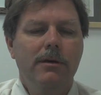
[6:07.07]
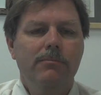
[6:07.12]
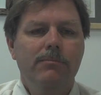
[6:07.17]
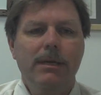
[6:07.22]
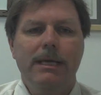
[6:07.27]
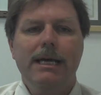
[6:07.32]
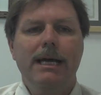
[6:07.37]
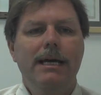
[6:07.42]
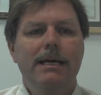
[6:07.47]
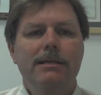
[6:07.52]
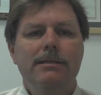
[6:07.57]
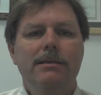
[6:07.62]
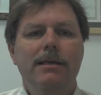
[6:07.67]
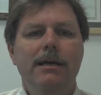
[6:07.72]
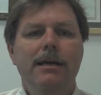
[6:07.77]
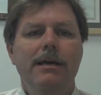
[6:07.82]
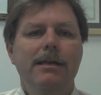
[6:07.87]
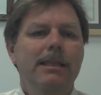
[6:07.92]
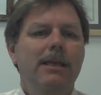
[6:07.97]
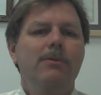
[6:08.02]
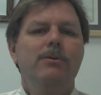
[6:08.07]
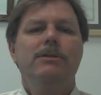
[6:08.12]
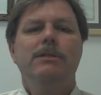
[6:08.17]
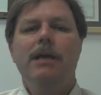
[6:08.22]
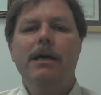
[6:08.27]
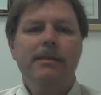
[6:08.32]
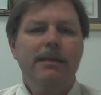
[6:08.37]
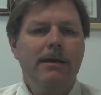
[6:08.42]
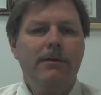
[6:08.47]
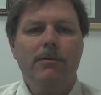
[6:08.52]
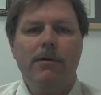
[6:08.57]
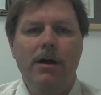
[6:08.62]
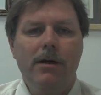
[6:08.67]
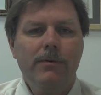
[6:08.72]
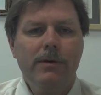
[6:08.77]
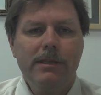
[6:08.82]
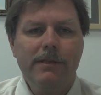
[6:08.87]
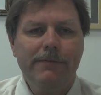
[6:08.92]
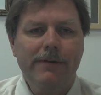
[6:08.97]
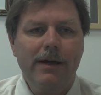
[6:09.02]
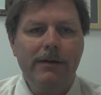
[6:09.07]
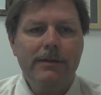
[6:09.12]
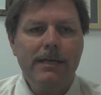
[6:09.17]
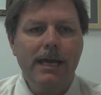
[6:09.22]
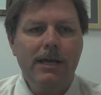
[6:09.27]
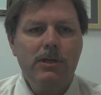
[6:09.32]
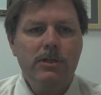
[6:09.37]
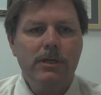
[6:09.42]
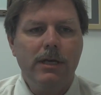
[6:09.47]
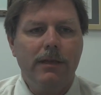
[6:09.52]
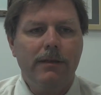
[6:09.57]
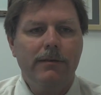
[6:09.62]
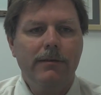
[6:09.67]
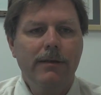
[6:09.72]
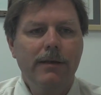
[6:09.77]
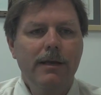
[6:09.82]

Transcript: because there was nothing wrong with the foundation.